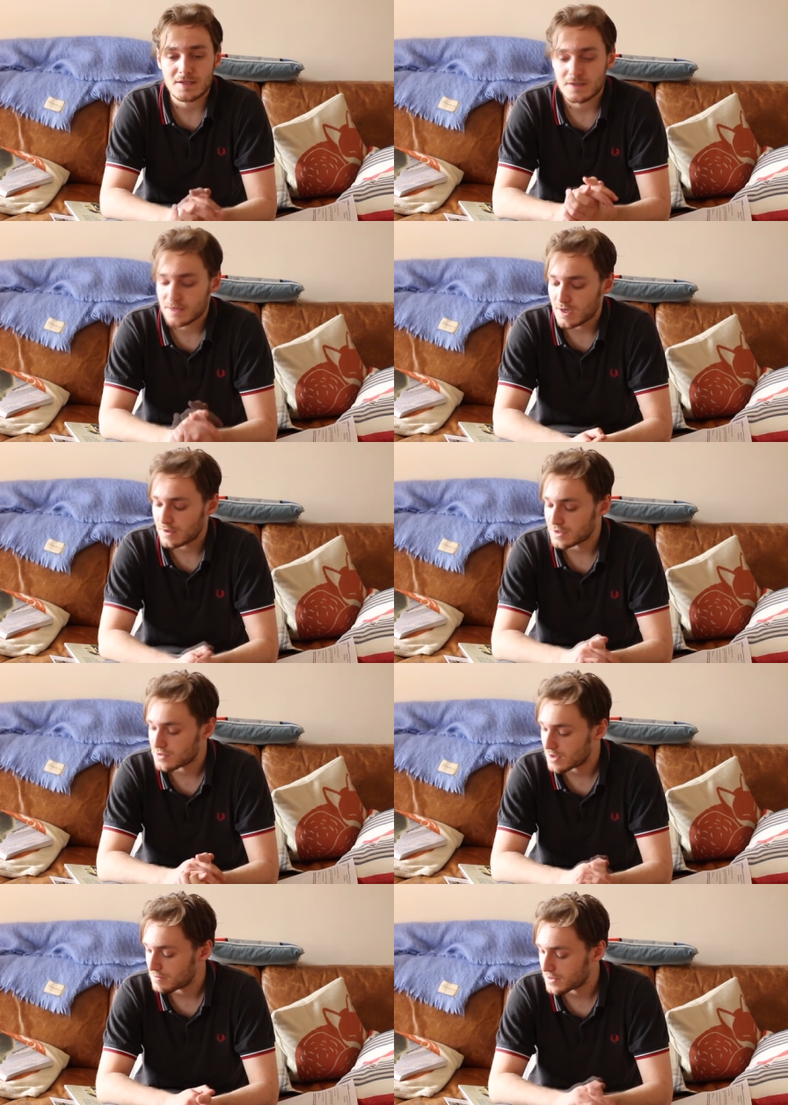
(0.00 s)
As I say, I'm going
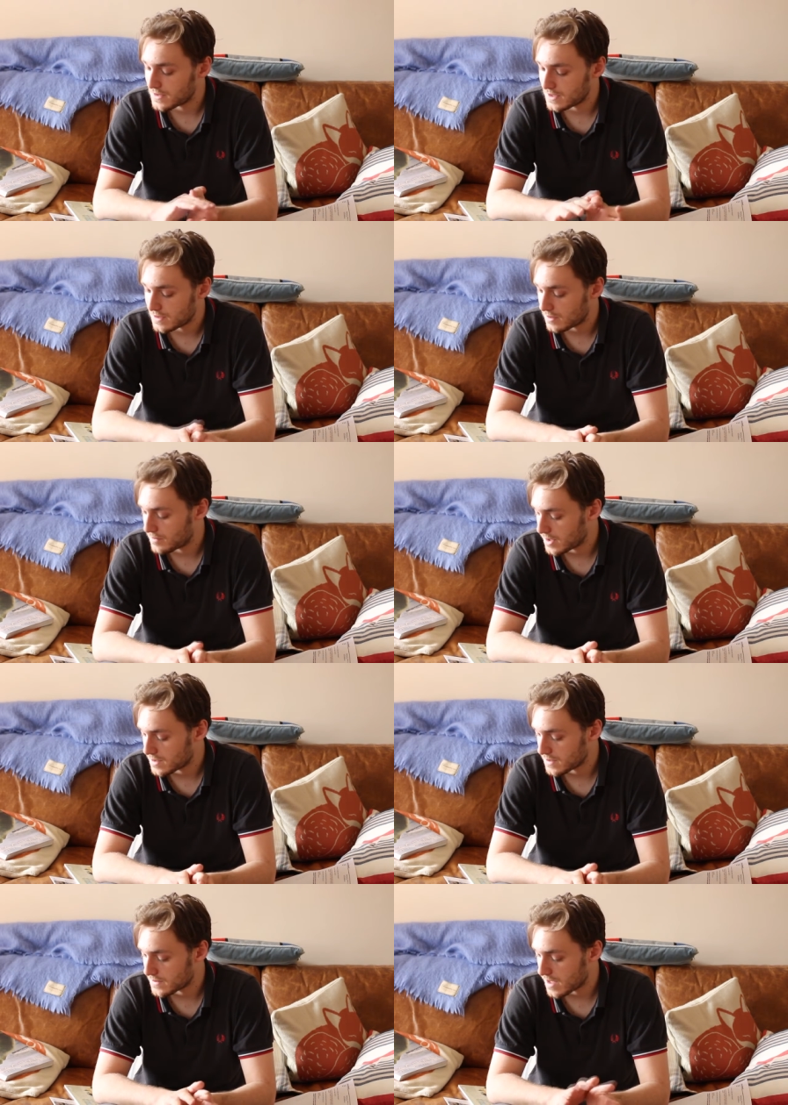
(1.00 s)
to try and put detailed
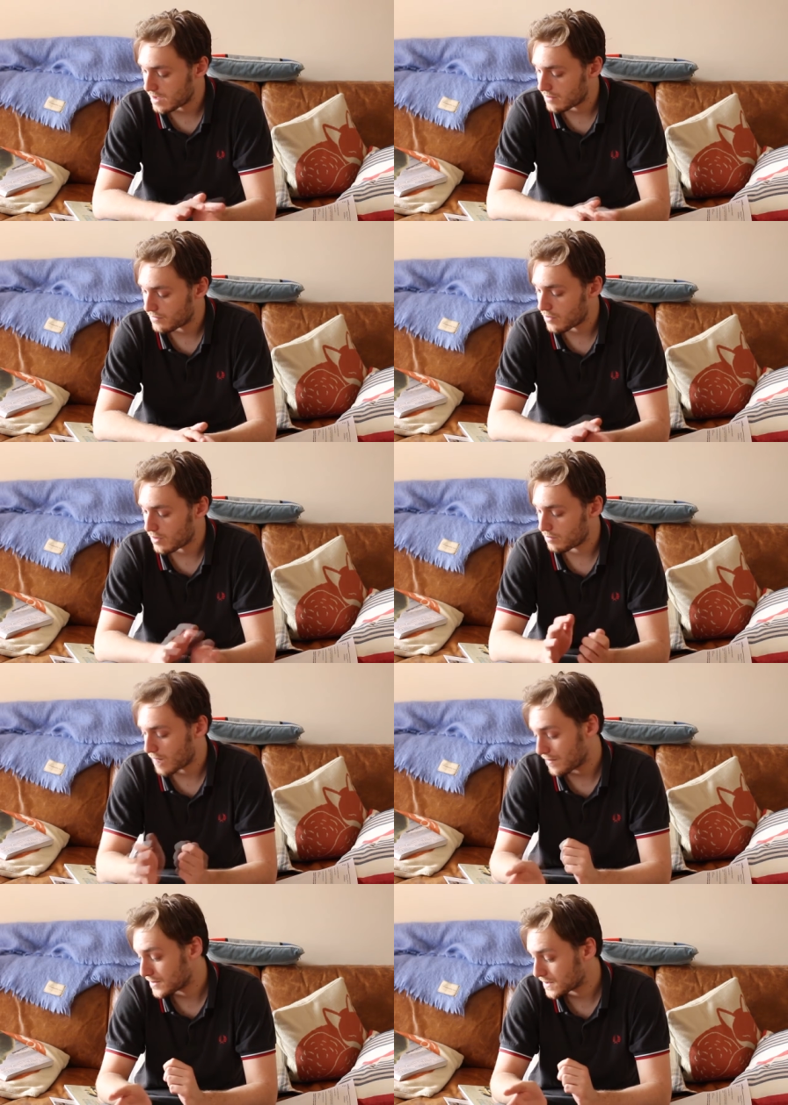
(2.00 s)
pictures of what
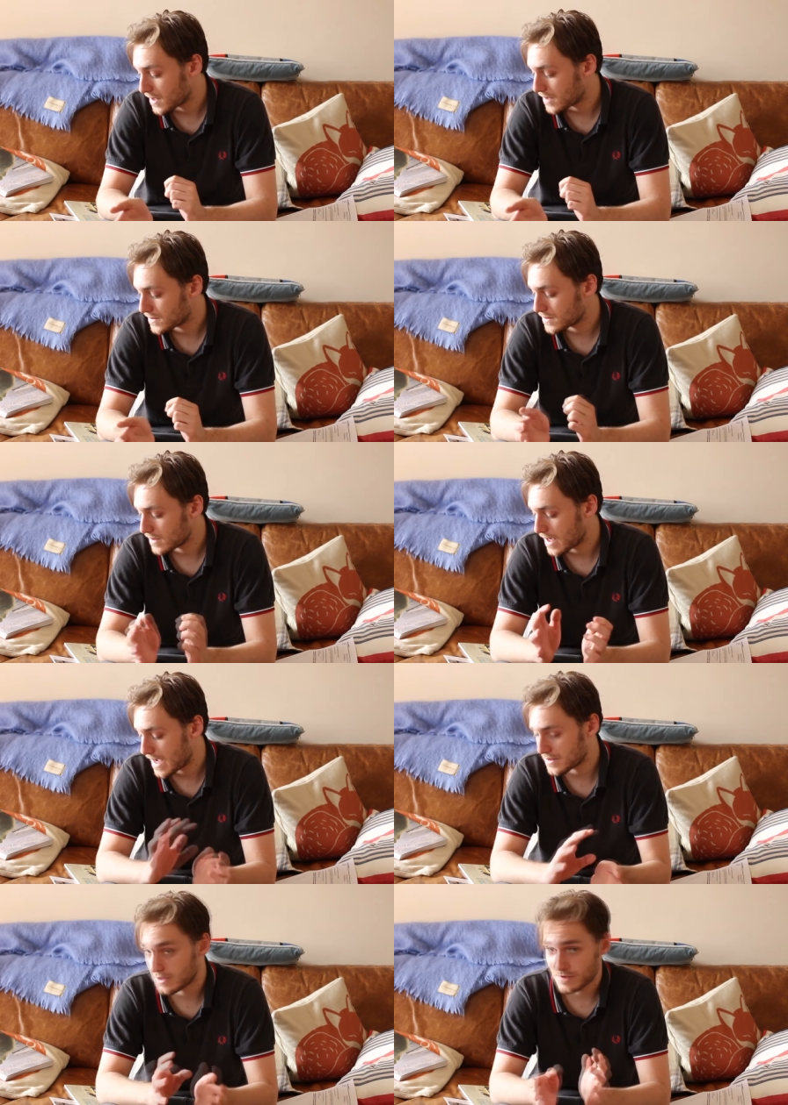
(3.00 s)
I've discussed
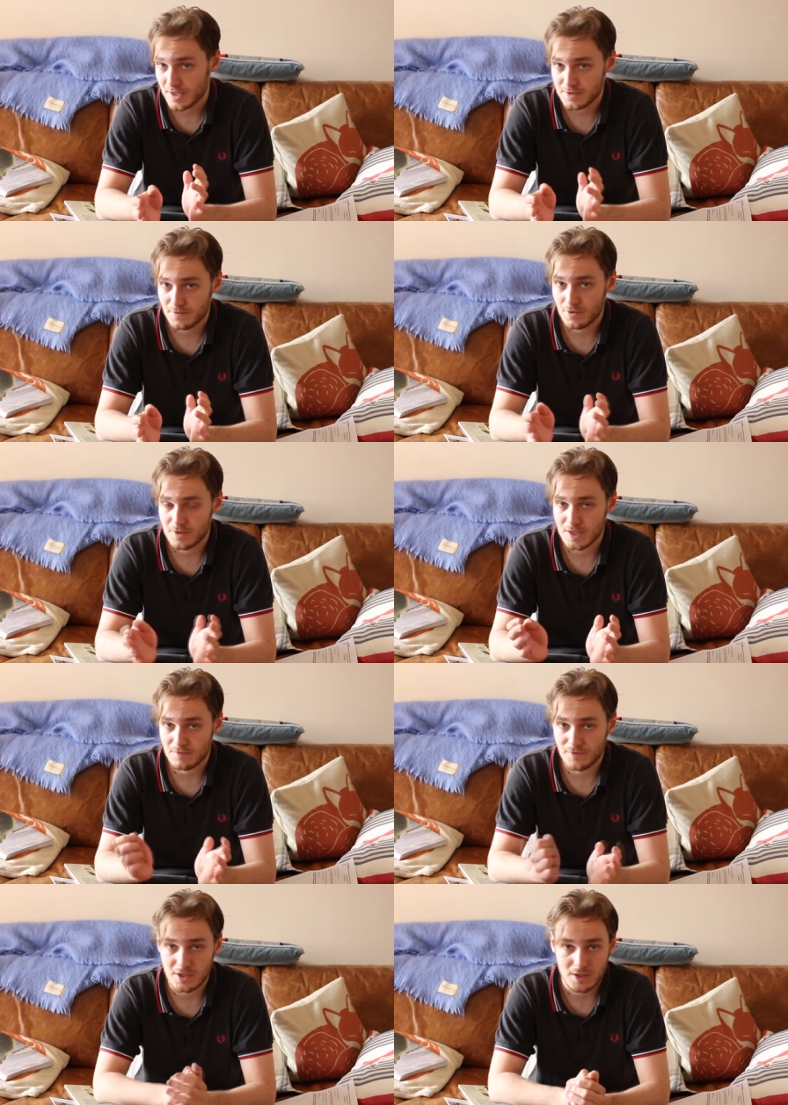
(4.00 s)
as overlays for
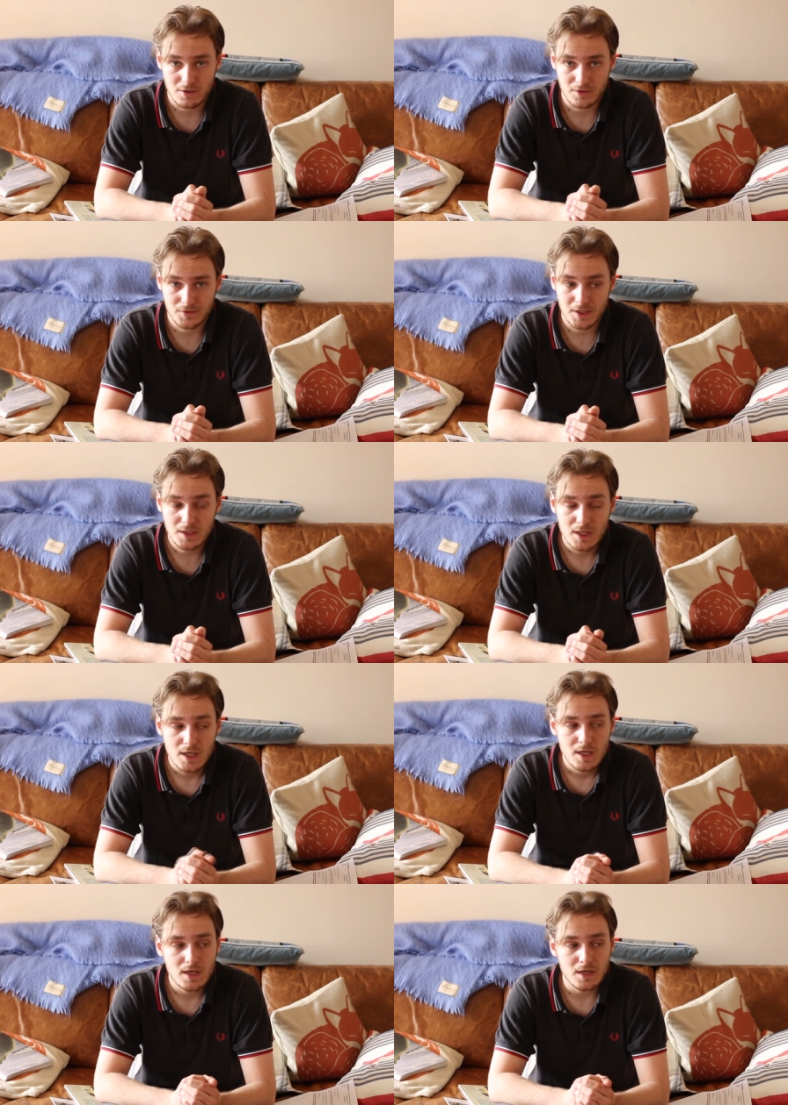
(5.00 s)
the video content,
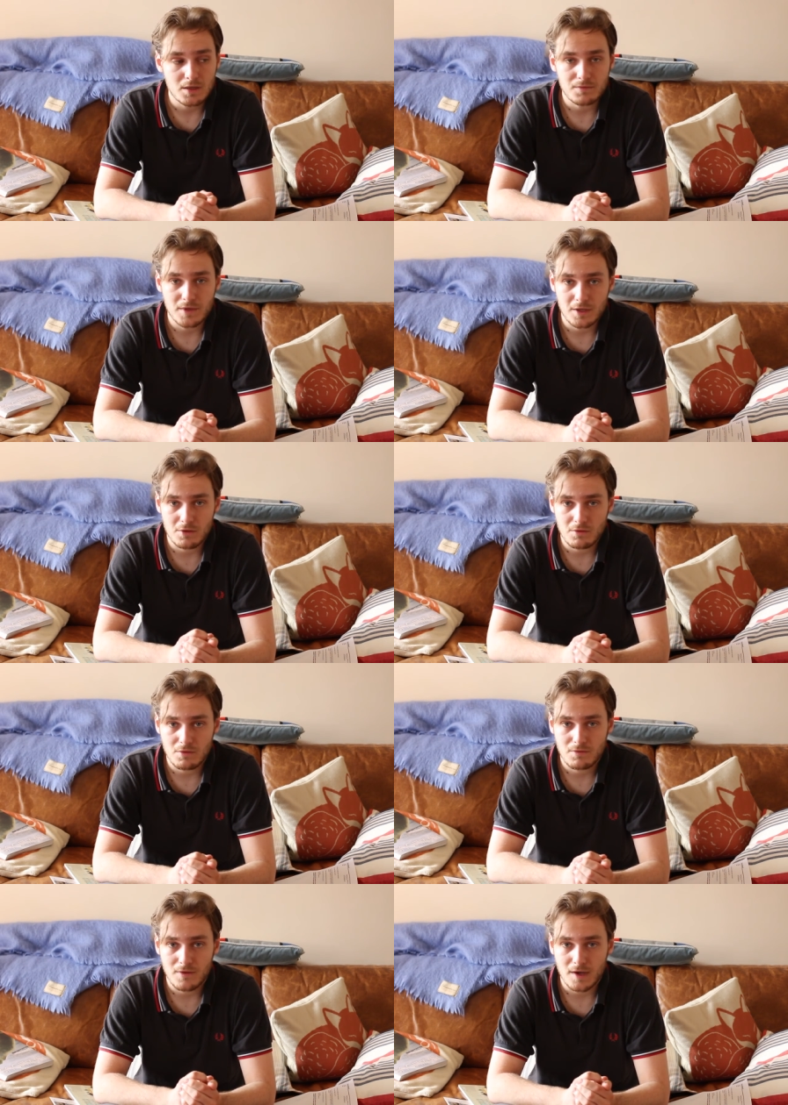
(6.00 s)
and hopefully you'll
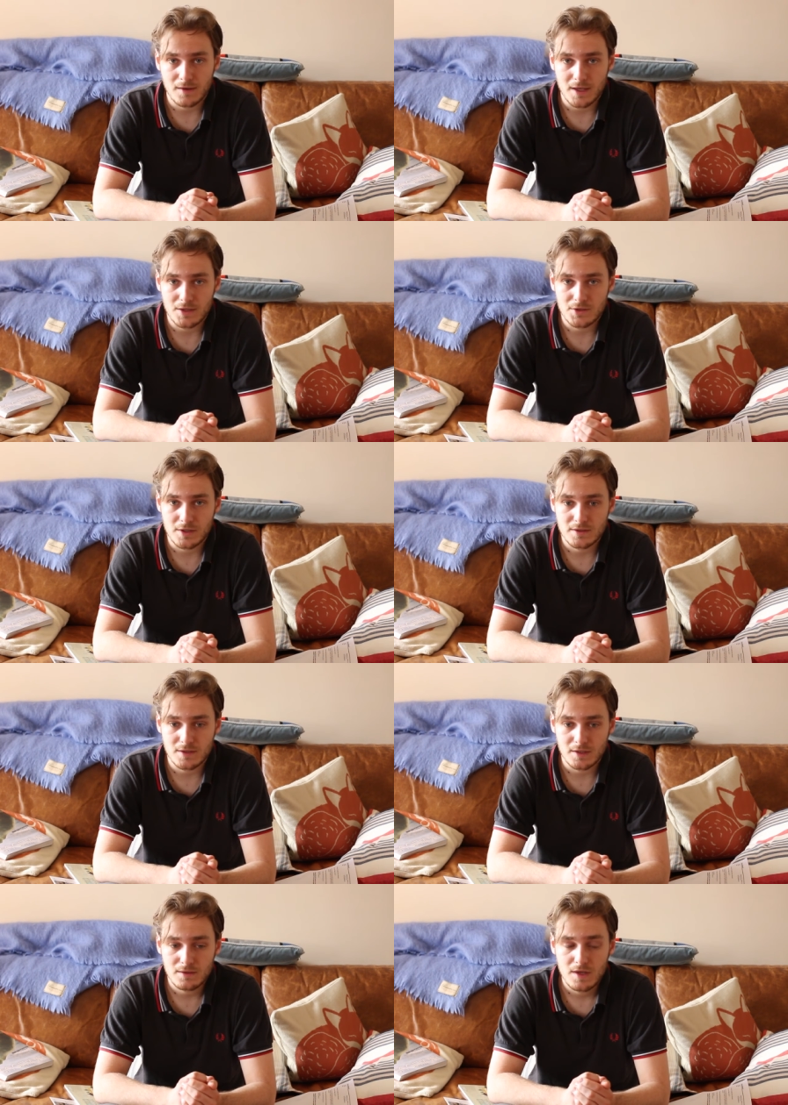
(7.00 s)
all find that
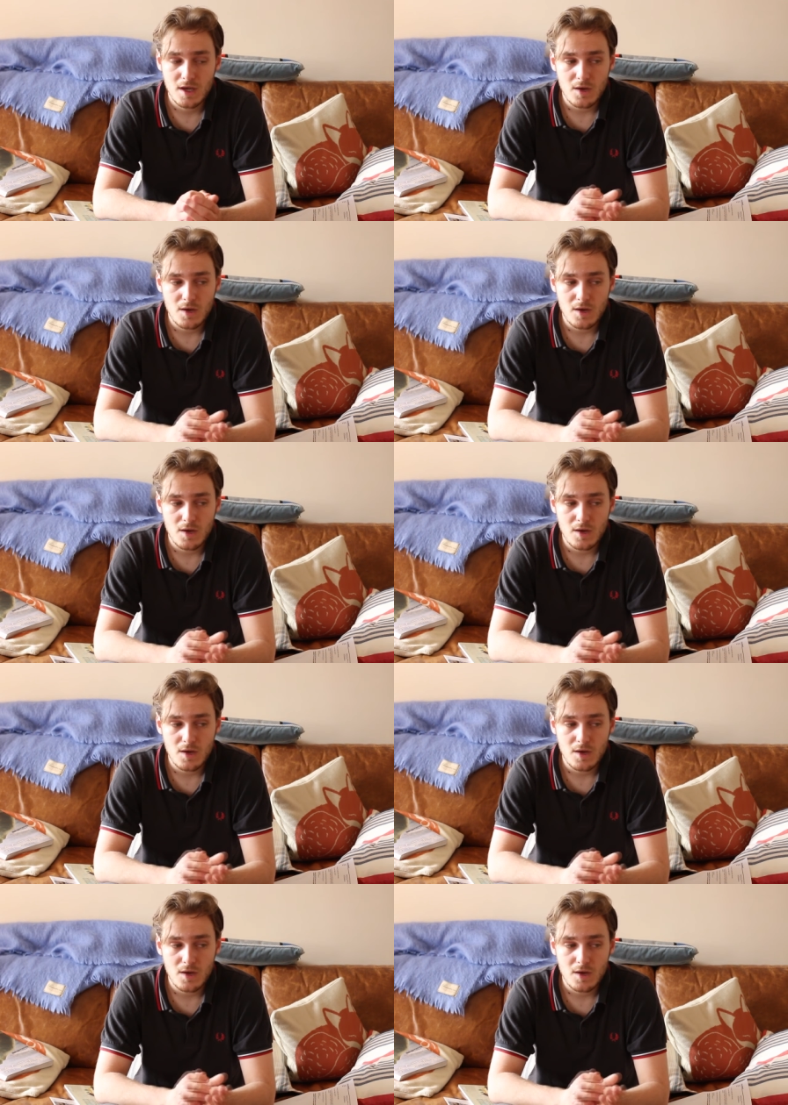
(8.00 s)
interesting.